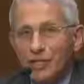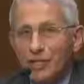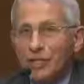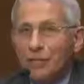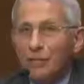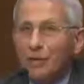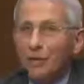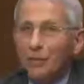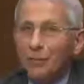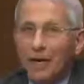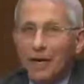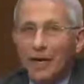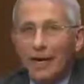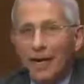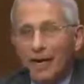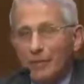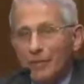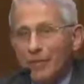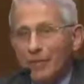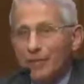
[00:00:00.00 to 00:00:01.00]
No matter
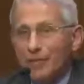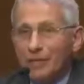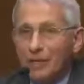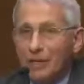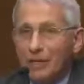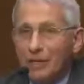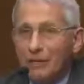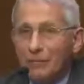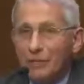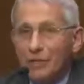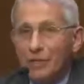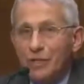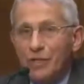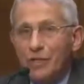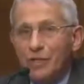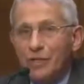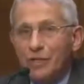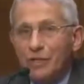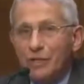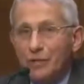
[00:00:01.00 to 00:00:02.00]
how many
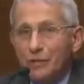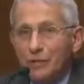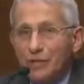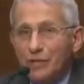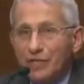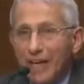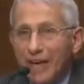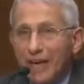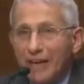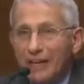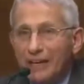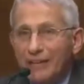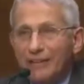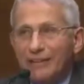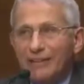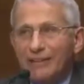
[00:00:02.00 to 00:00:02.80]
times you say it,